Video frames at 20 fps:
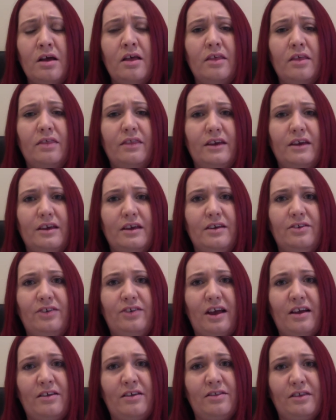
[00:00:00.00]
The
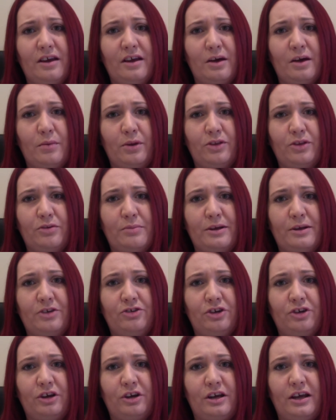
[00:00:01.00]
second thing I want to
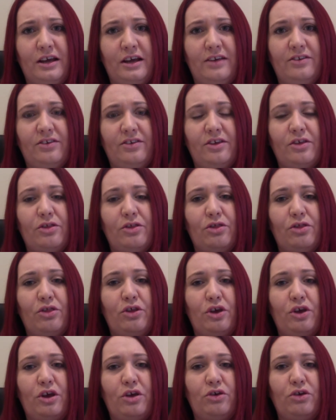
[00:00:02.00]
mention is
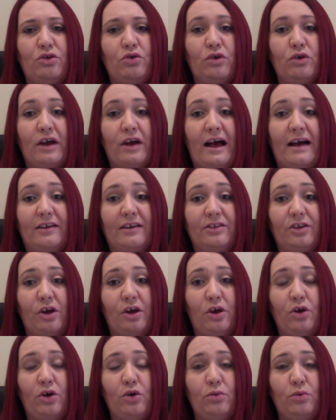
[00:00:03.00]
the young
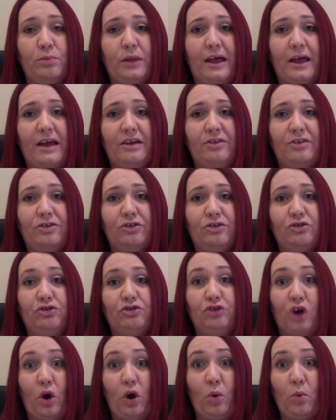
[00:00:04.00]
actor who plays
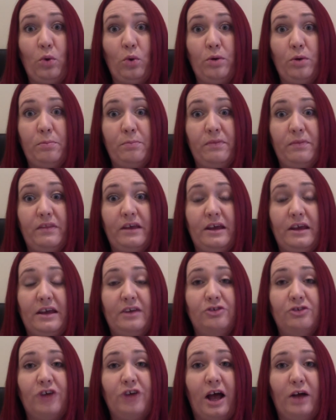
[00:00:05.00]
Joe,
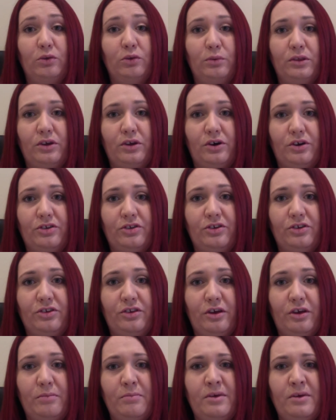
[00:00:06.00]
the child with
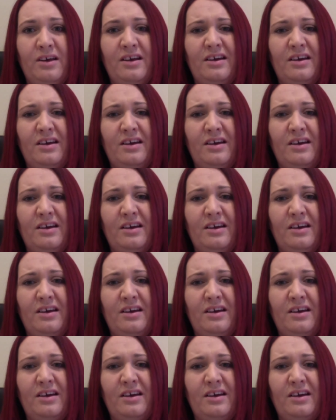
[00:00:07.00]
autism.